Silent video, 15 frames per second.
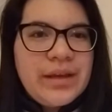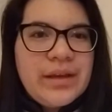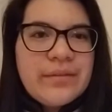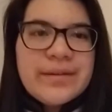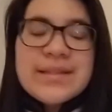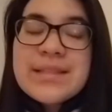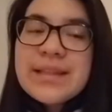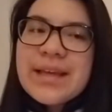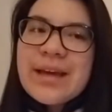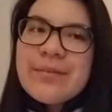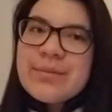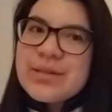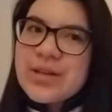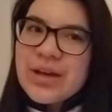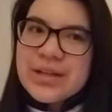Recently, I've
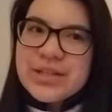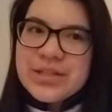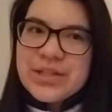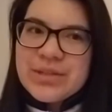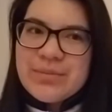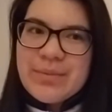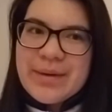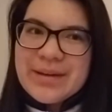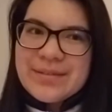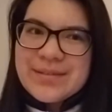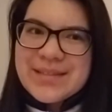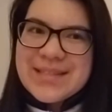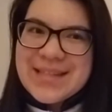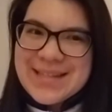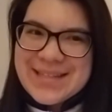been talking to them about
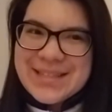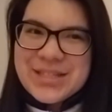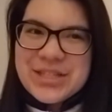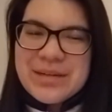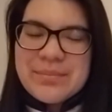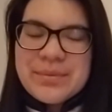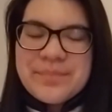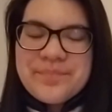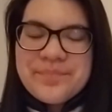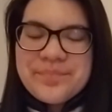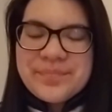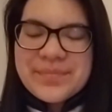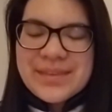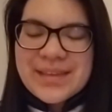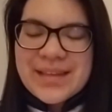citizenship.
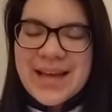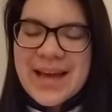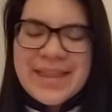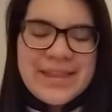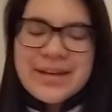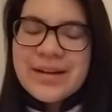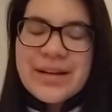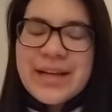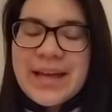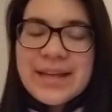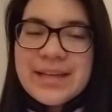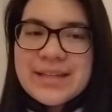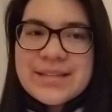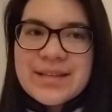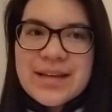I think
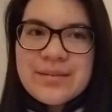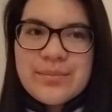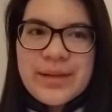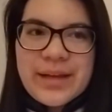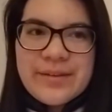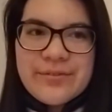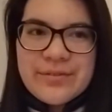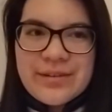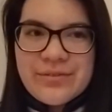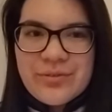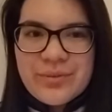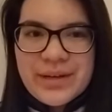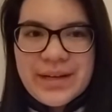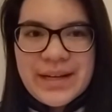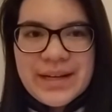Arcadia's got a plan for
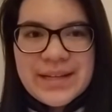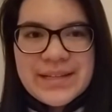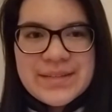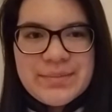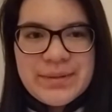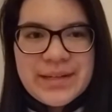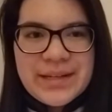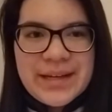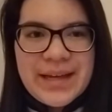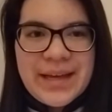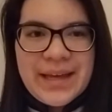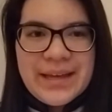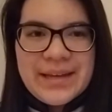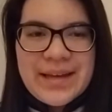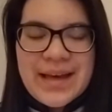everyone in Harrisburg,
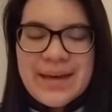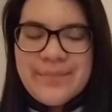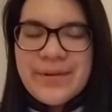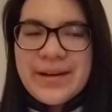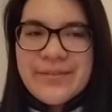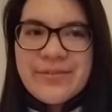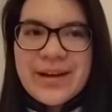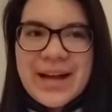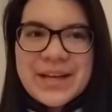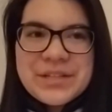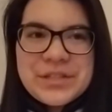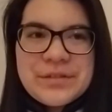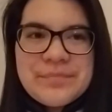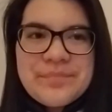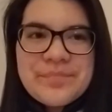and I'm ready for
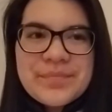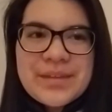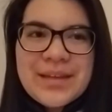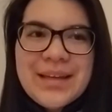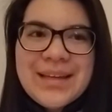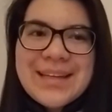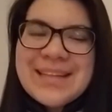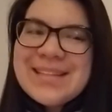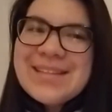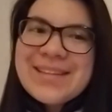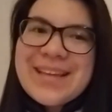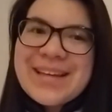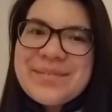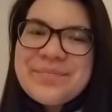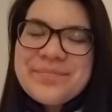action. Until
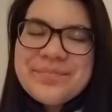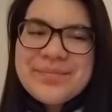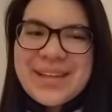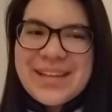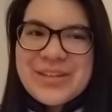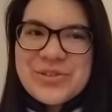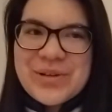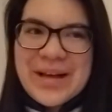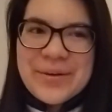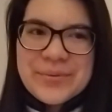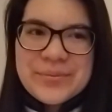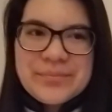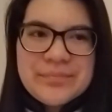then, Angel out.